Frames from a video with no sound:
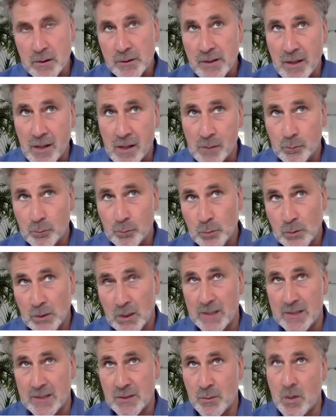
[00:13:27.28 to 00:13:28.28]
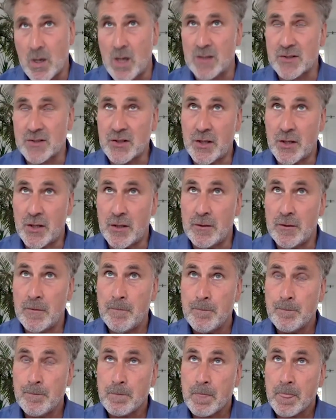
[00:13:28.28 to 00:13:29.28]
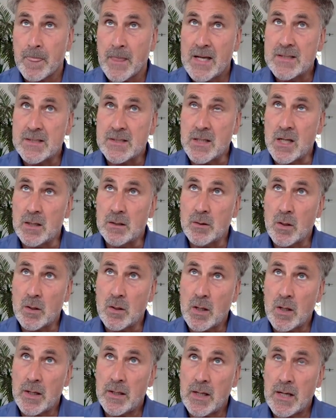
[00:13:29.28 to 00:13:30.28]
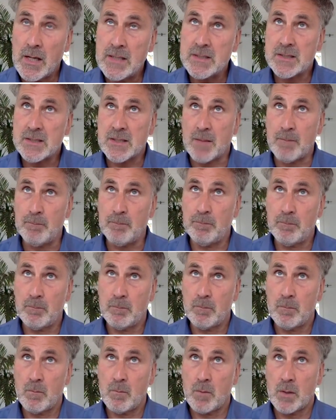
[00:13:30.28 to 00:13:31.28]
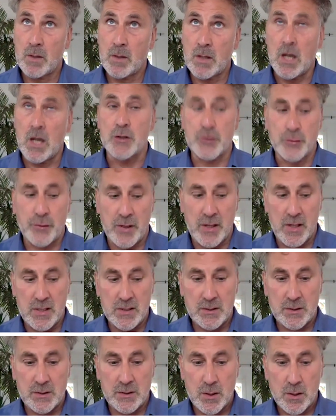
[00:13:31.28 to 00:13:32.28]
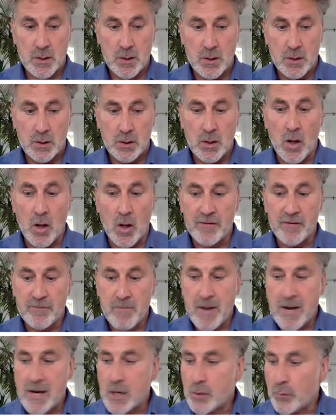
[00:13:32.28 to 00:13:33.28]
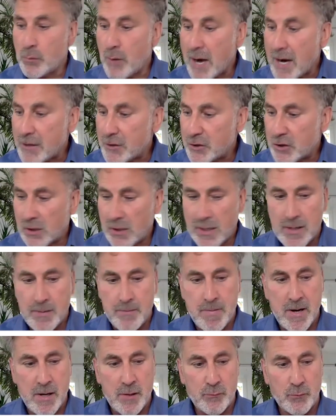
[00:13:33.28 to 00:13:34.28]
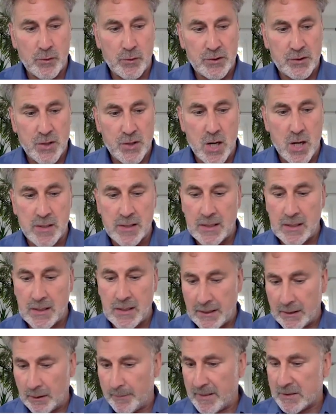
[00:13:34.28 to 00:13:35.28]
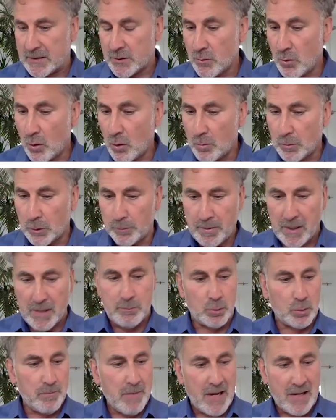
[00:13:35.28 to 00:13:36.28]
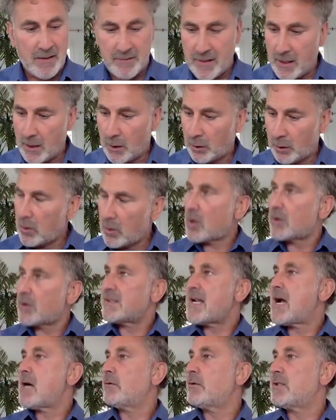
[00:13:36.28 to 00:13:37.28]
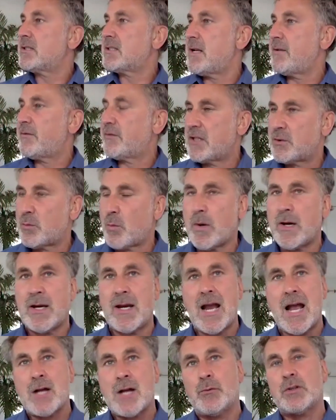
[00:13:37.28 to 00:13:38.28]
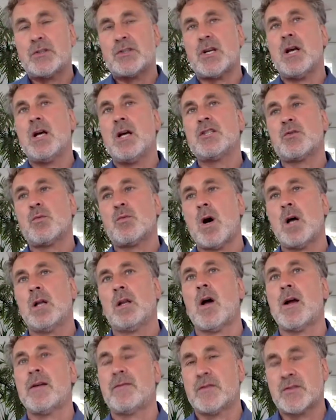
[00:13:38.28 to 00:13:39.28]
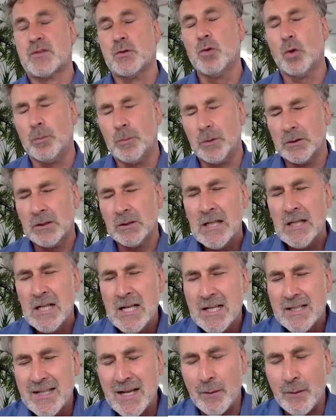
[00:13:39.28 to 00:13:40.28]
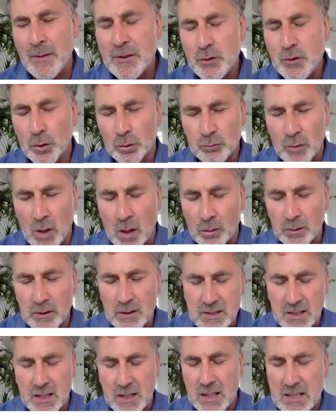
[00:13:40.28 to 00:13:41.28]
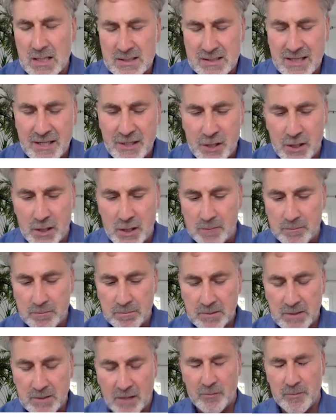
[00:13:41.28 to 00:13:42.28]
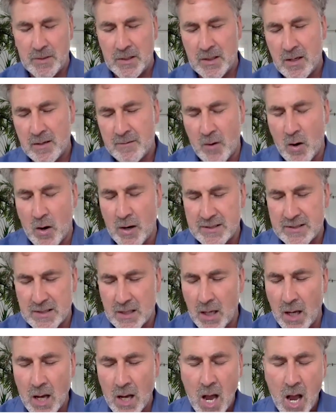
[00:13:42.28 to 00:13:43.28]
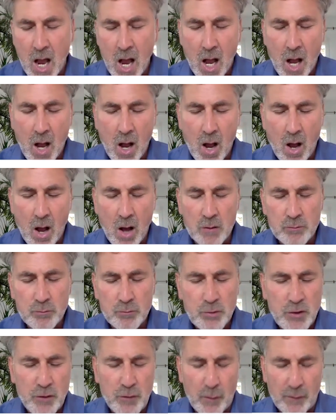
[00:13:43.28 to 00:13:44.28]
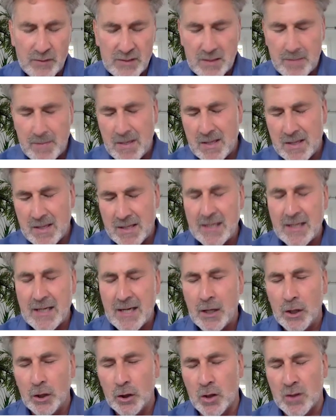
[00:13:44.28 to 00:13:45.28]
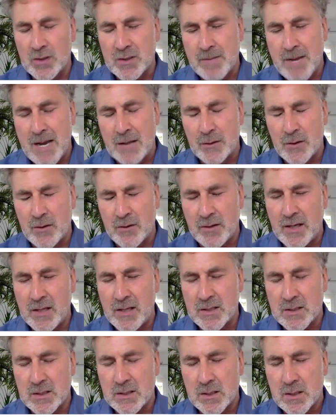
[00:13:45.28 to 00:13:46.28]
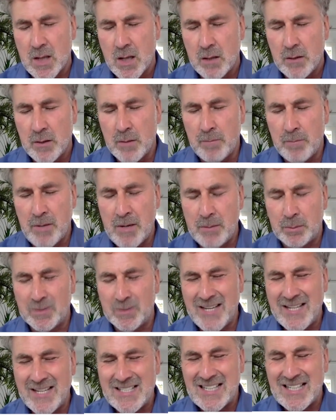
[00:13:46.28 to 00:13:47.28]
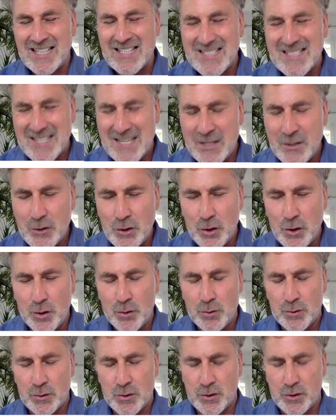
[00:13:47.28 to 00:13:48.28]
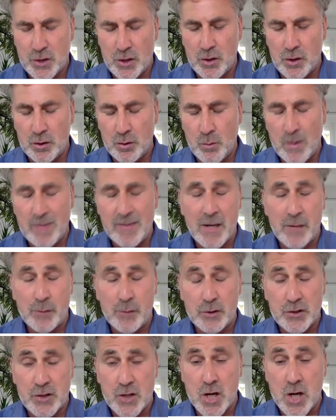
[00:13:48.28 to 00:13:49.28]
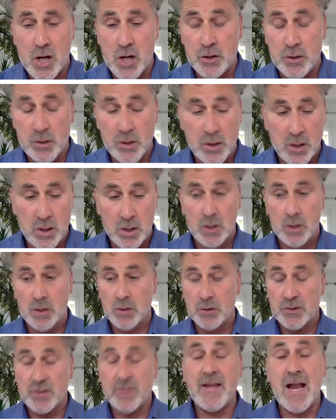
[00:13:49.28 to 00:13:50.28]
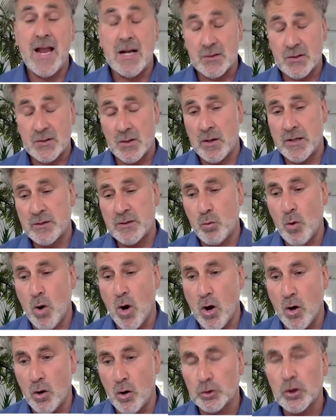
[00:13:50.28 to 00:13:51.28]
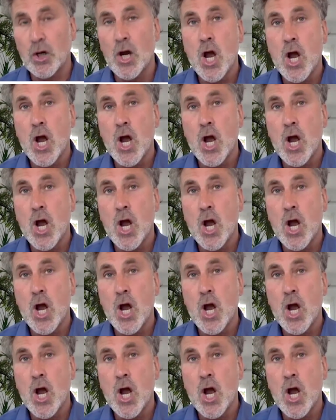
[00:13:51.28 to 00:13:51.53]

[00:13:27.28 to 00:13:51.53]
thing I would like to ask you is that in some countries, life may gradually be returning a little bit to normal. People may think lockdown is lifted, we can return to our life as normal. Now, in your role as a senior government advisor, you've obviously been thinking a lot about the things that people need to continue to do when they return to the outside world.